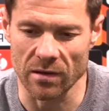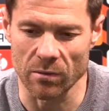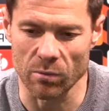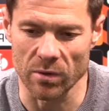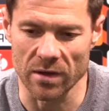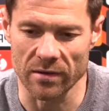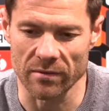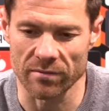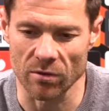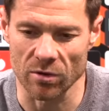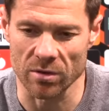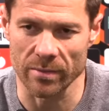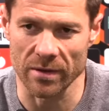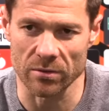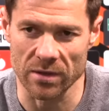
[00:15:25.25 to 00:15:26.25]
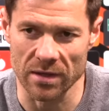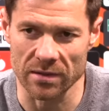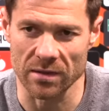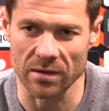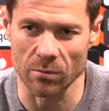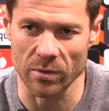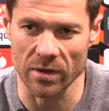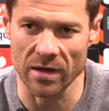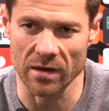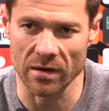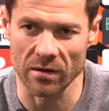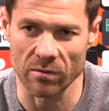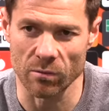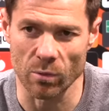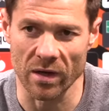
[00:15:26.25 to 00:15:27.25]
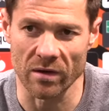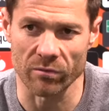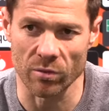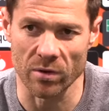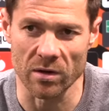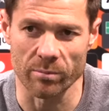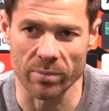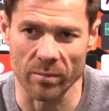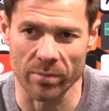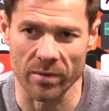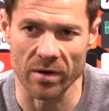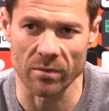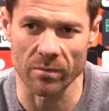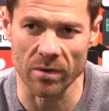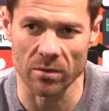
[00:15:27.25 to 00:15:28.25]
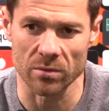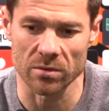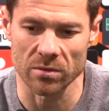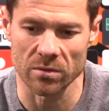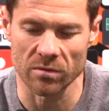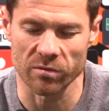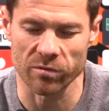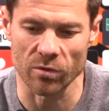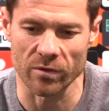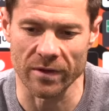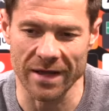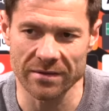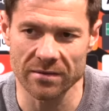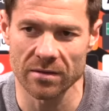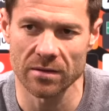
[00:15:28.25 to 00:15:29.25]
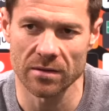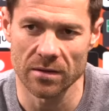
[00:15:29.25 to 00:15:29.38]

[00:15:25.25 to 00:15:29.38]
really thought about that, and we have really prepared about for that.